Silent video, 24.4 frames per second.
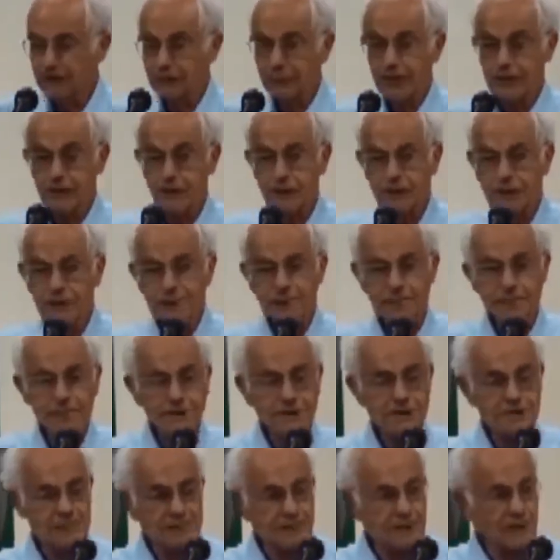The ram
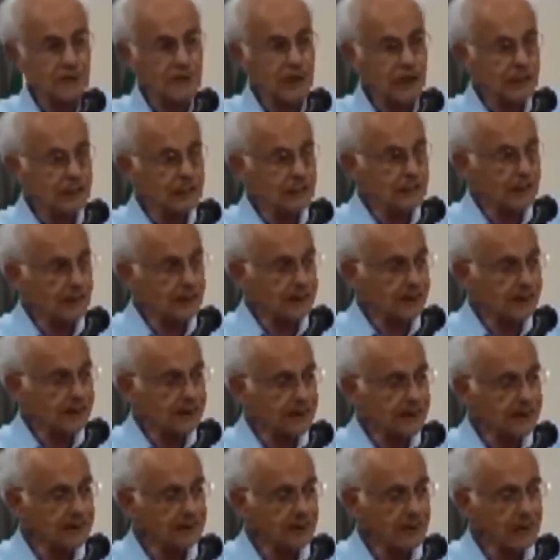didn't arrive
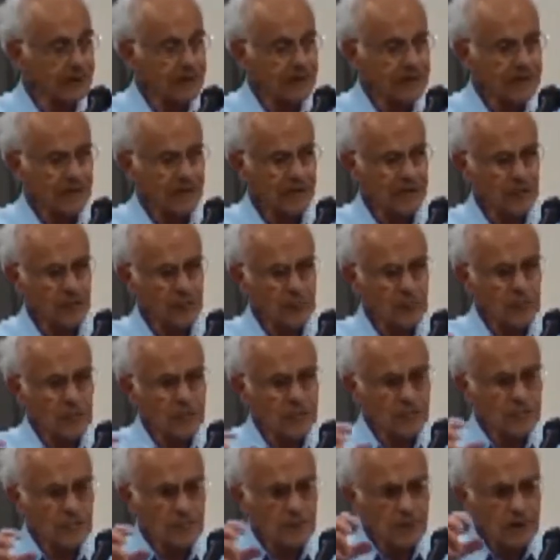suddenly. In other
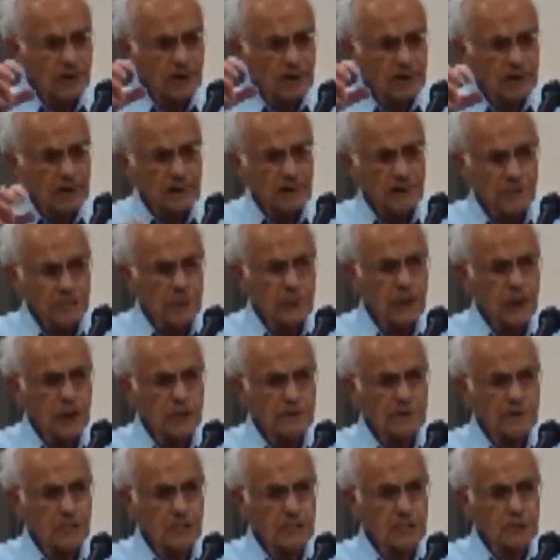words, if
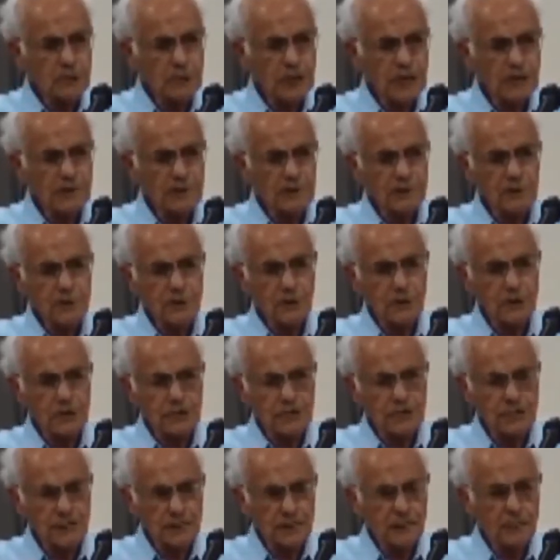we are depressed
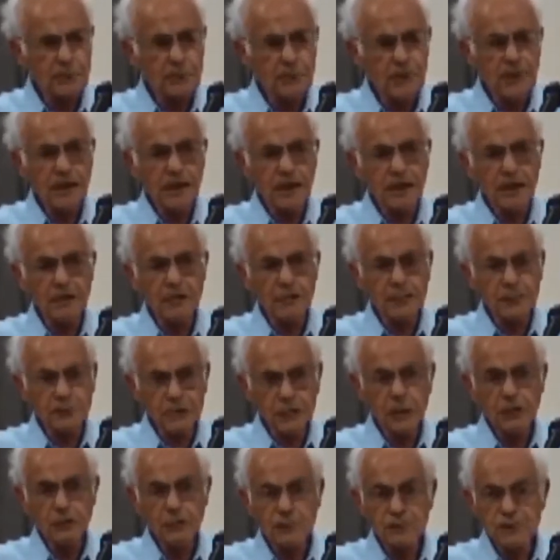or in despair,
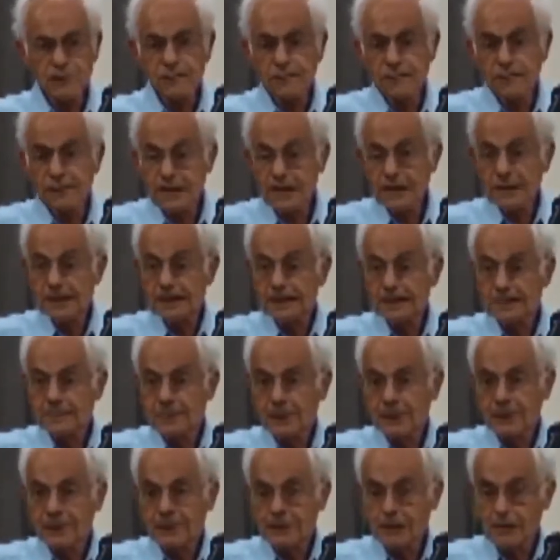we don't see
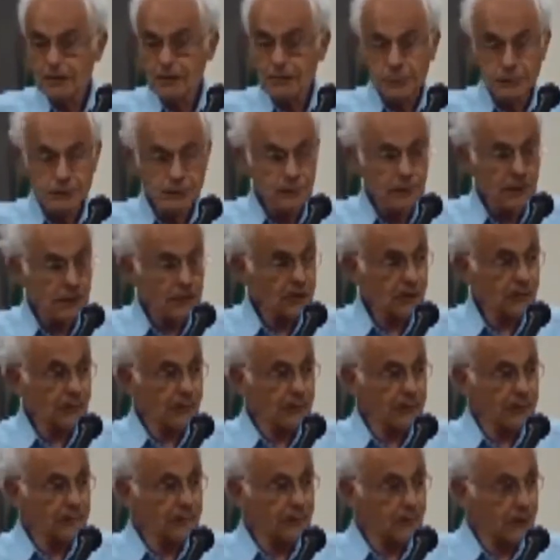the
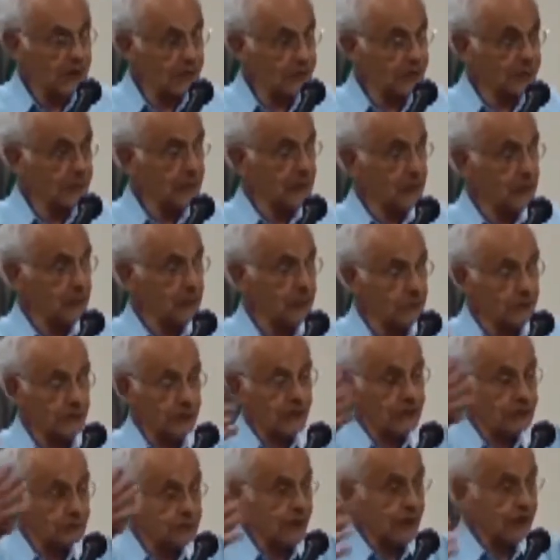potential rescue
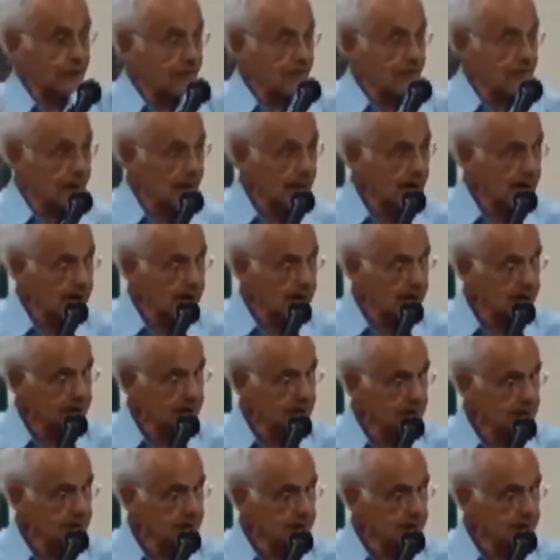which is right there.